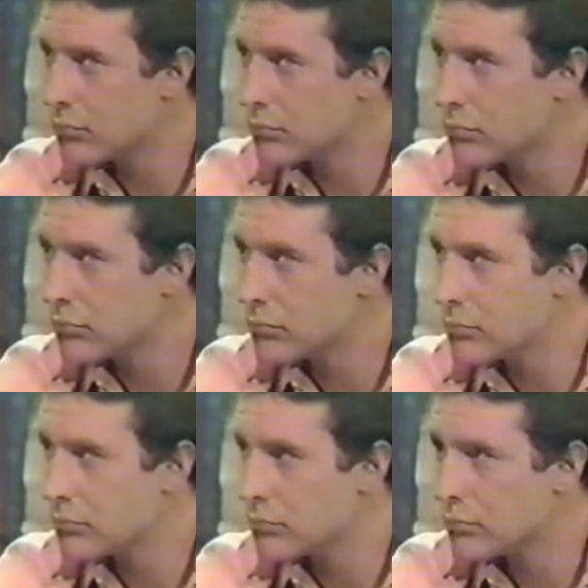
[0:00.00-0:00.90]

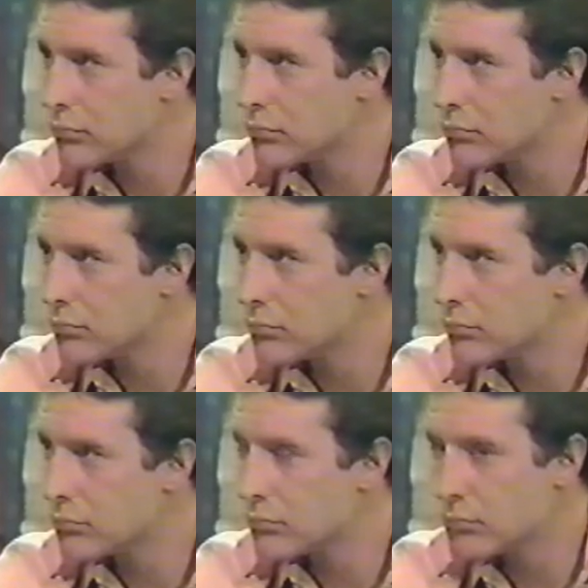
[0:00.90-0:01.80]

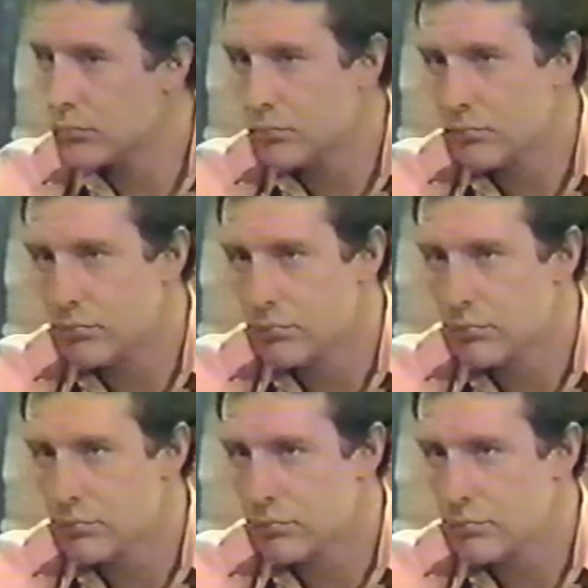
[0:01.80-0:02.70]
No one is speaking in this clip.